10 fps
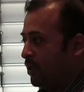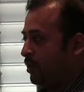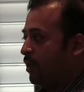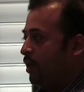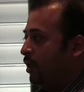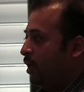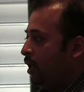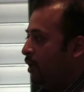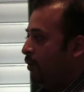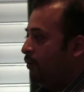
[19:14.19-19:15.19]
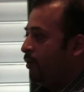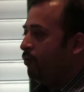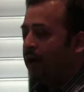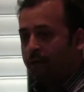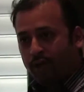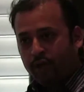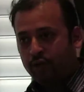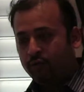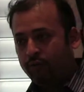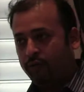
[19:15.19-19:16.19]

and we have a wide range of